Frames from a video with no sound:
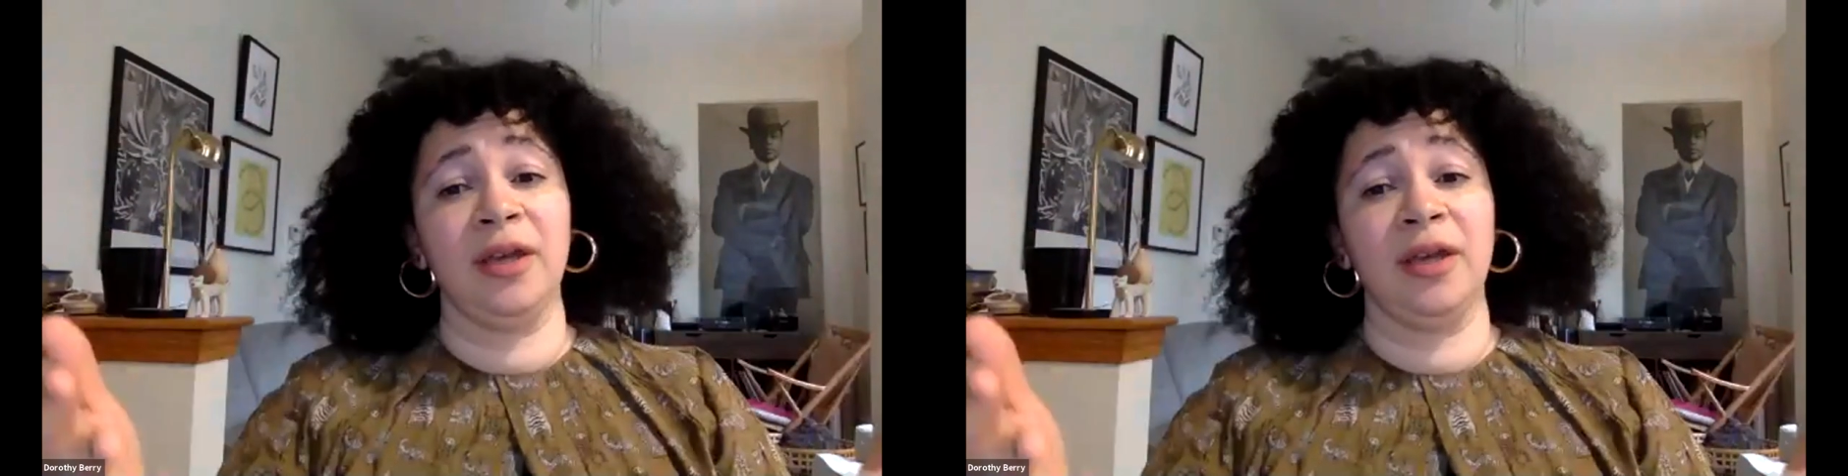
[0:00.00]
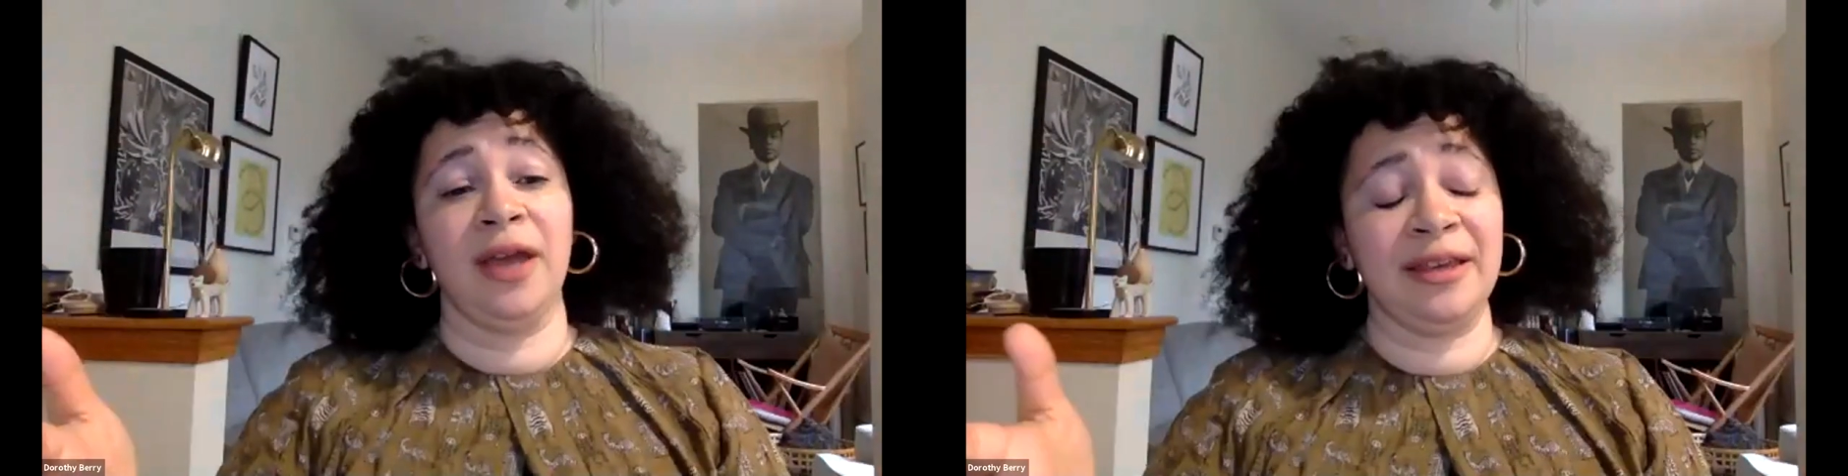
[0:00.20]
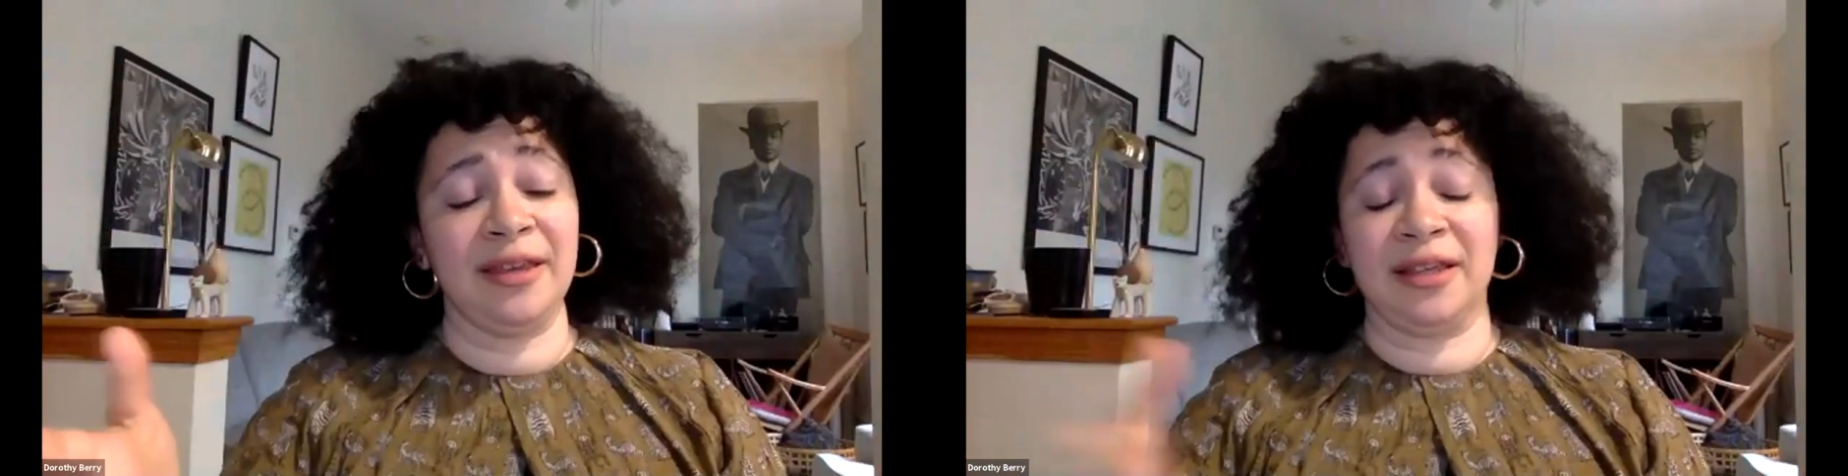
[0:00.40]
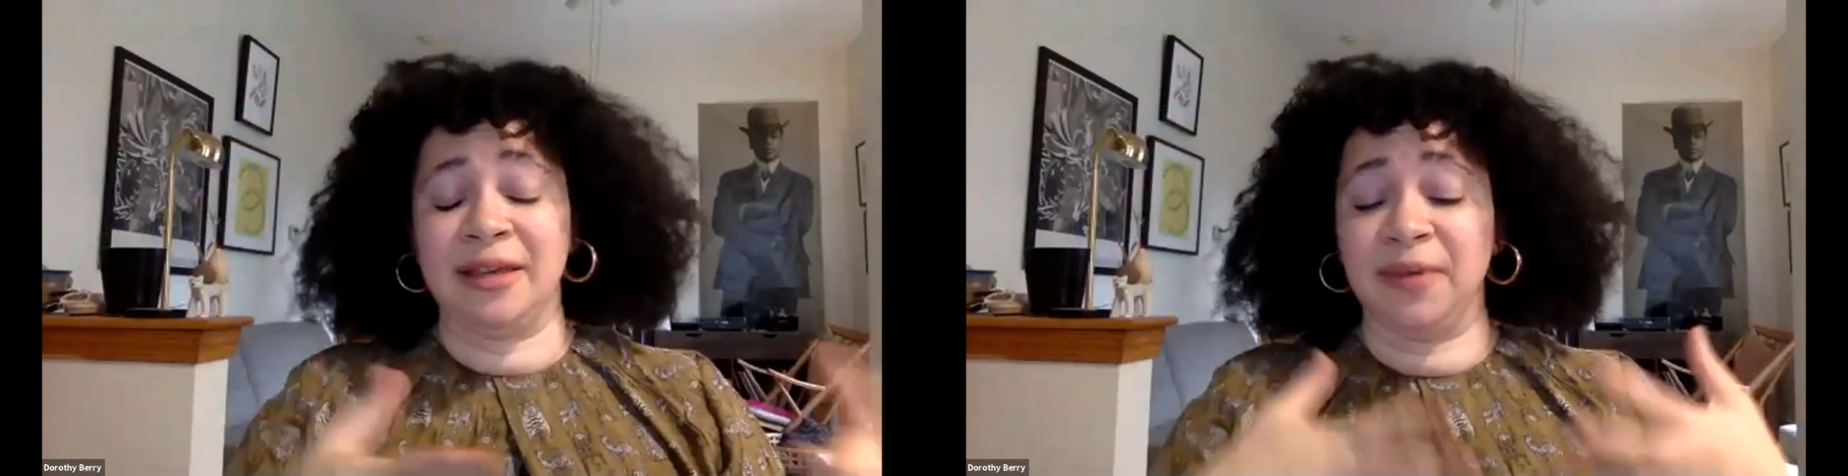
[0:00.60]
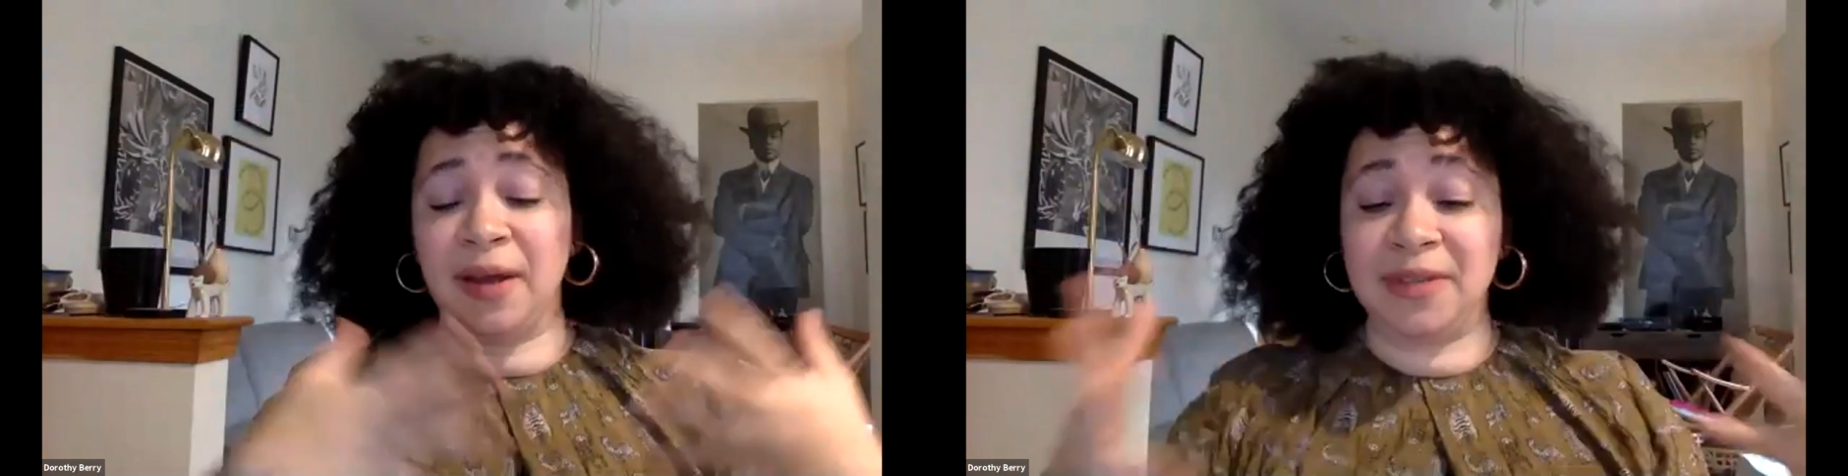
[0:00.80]
And I think that
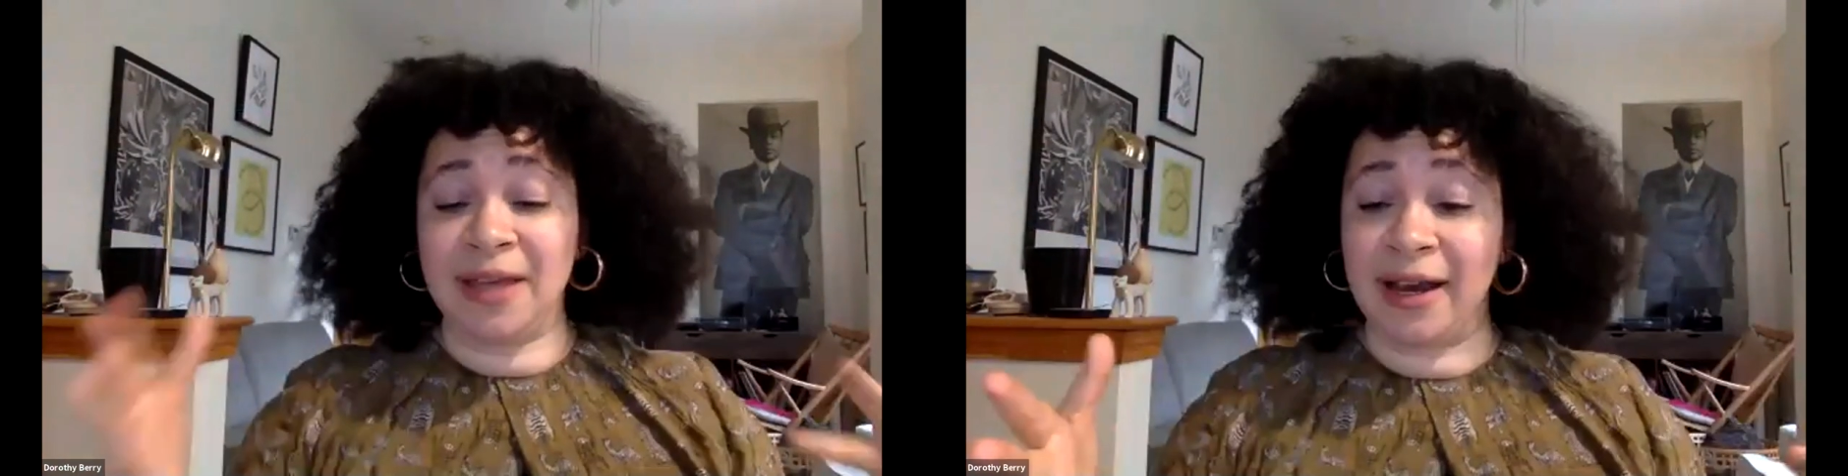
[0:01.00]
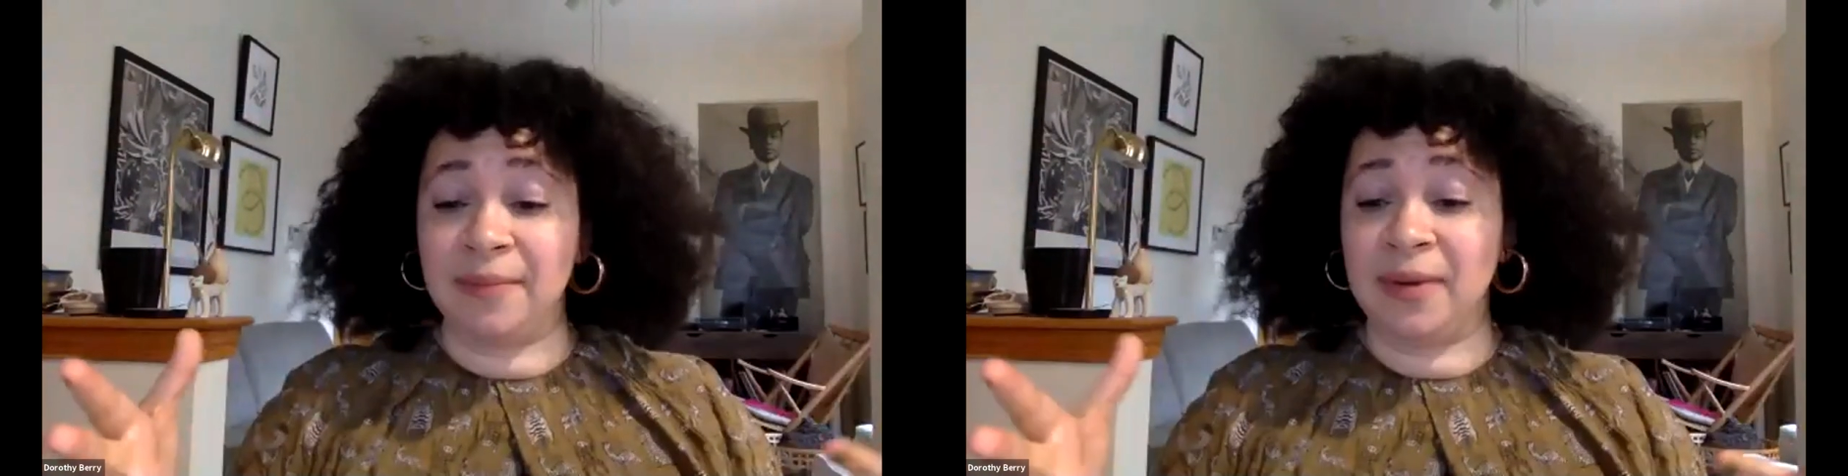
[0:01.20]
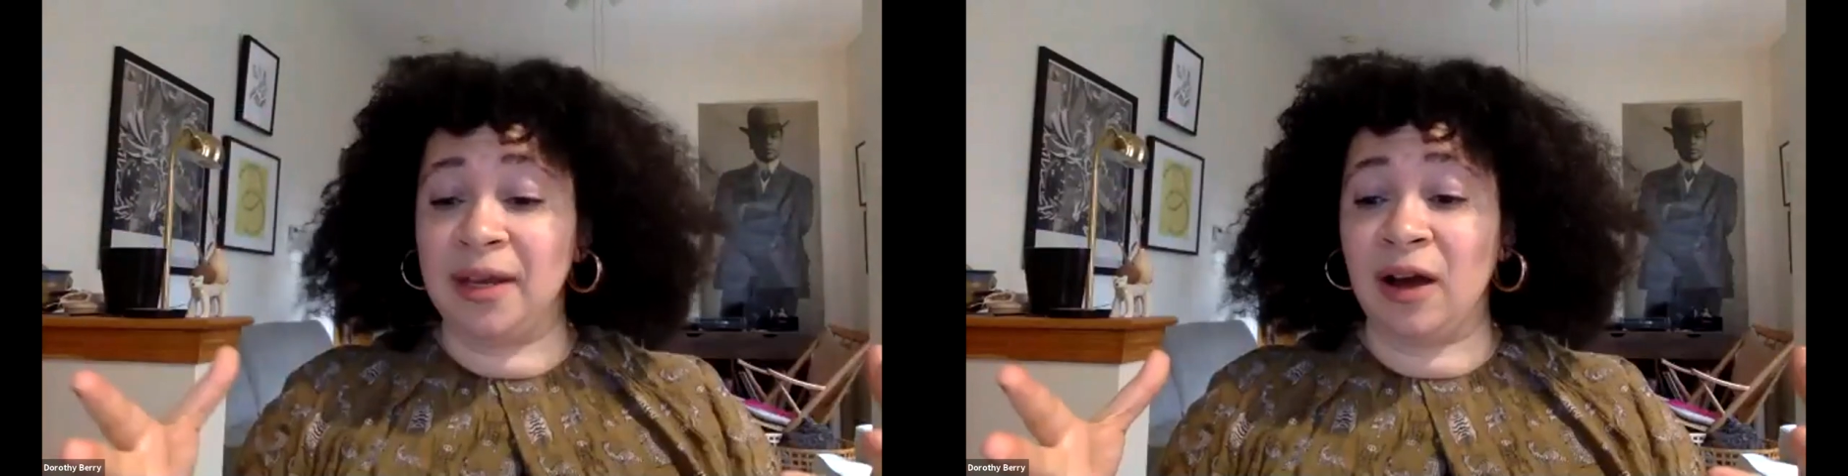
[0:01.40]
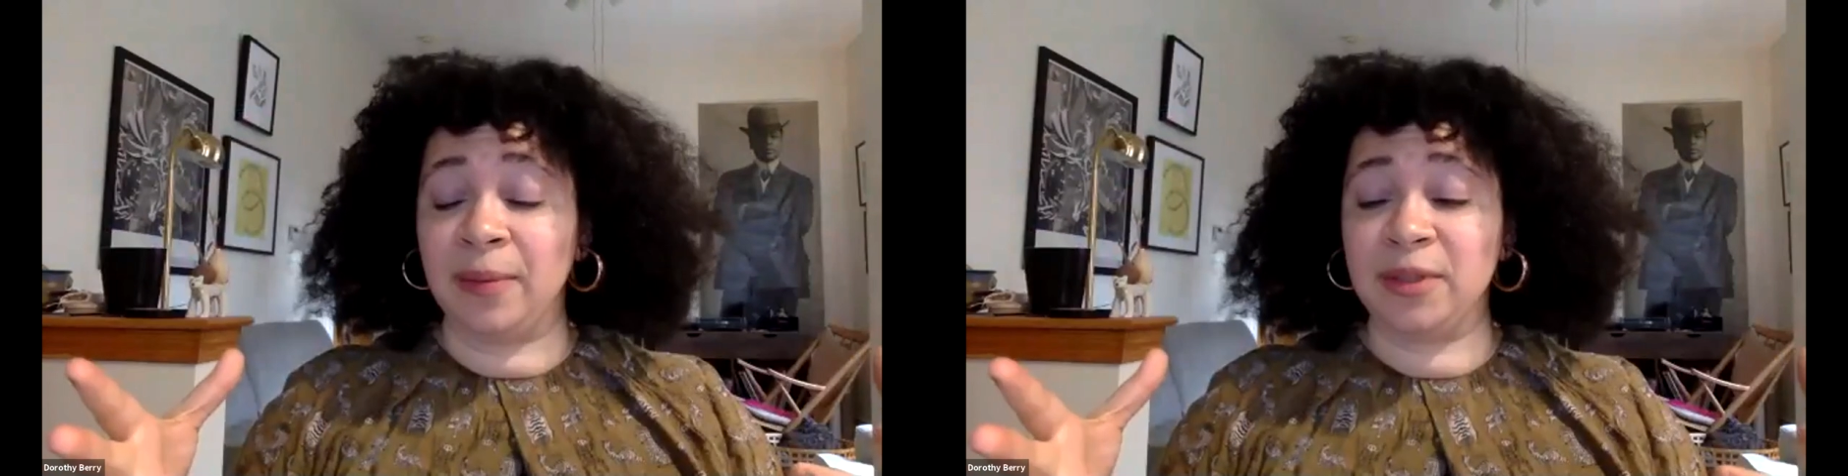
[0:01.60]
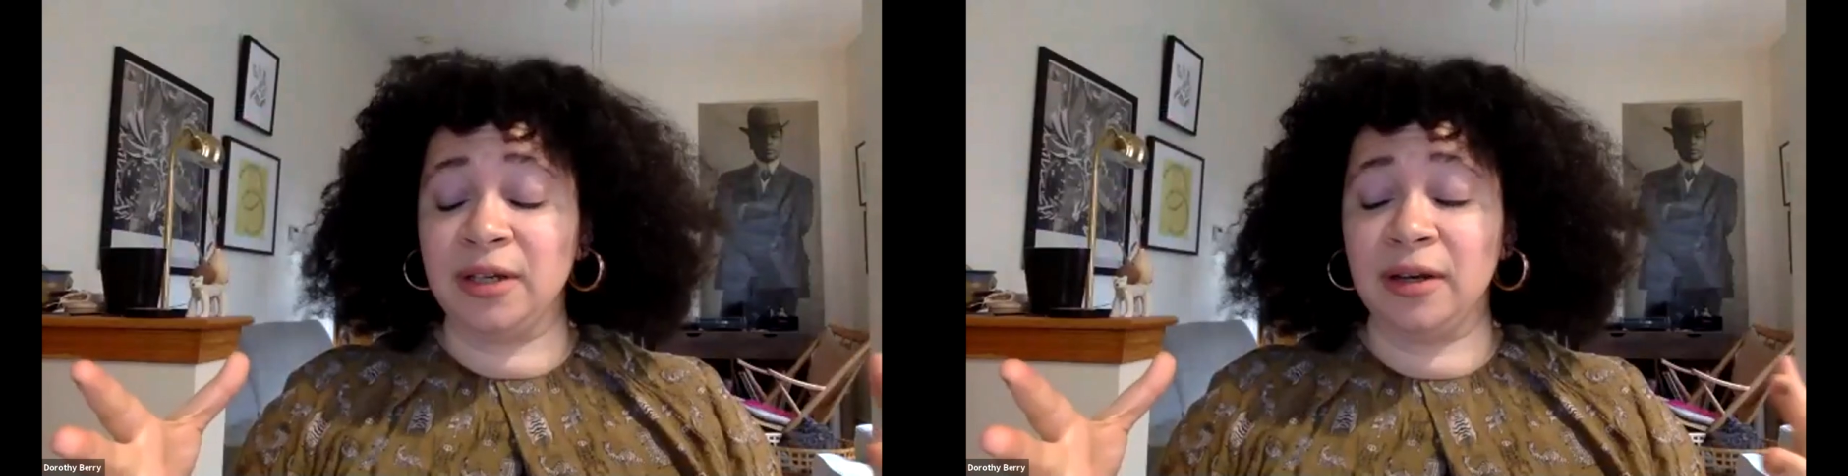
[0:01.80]
sometimes that can be an
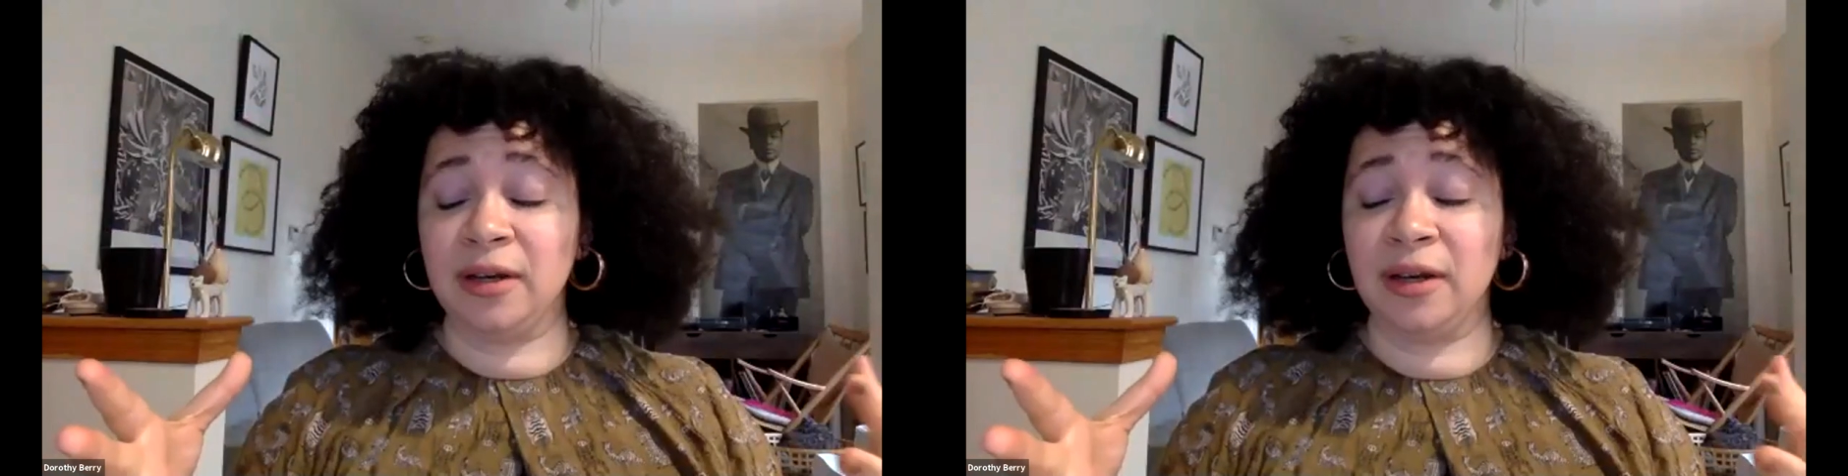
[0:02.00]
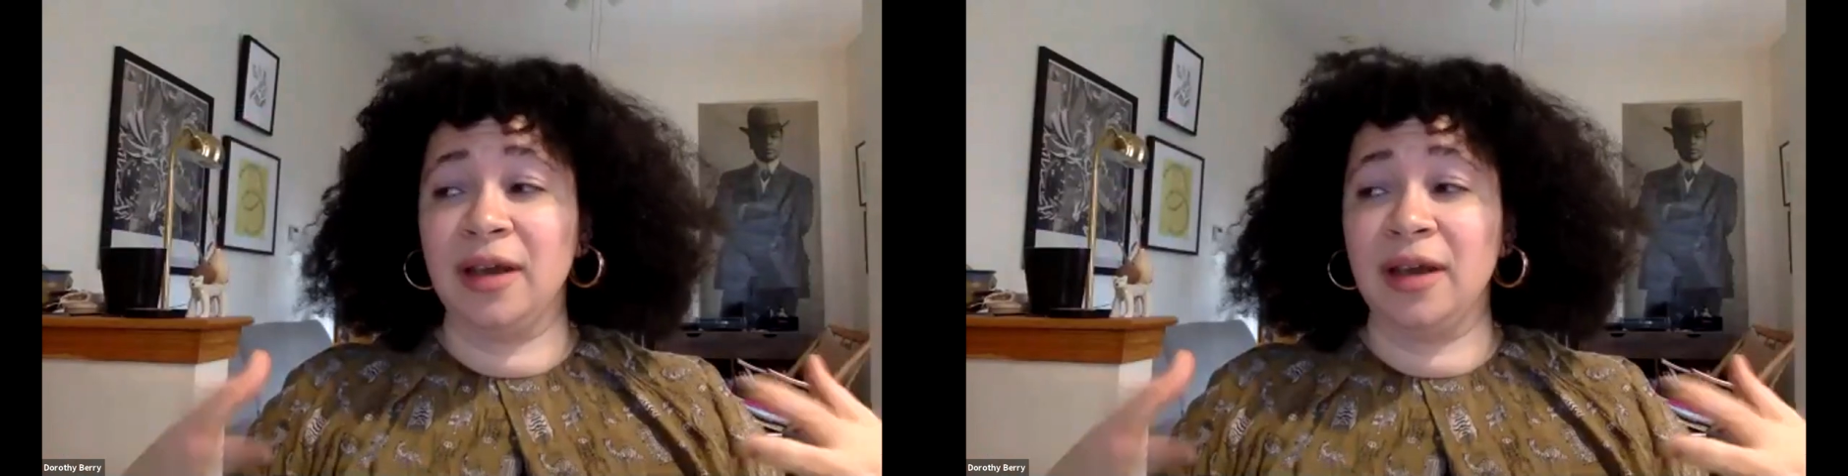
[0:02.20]
option.